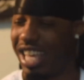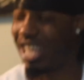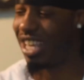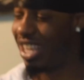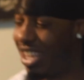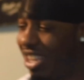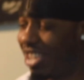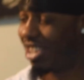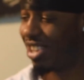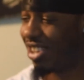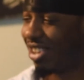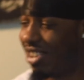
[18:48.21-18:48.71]

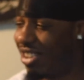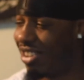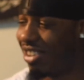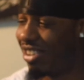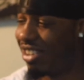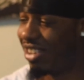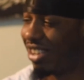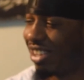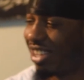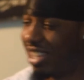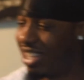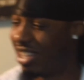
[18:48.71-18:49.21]
So
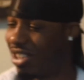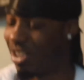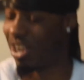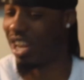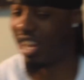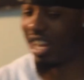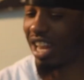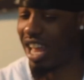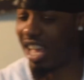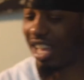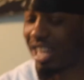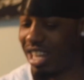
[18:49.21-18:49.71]
they're
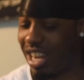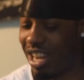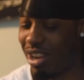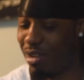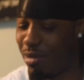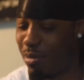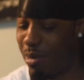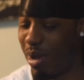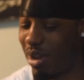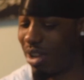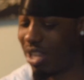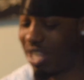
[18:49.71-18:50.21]
like Native
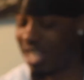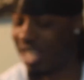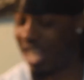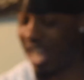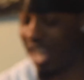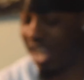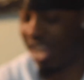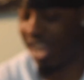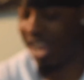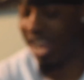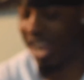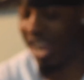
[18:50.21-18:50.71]
Americans like
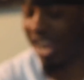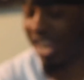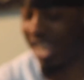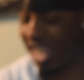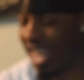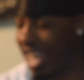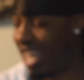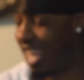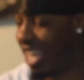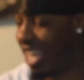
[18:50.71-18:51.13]
okay.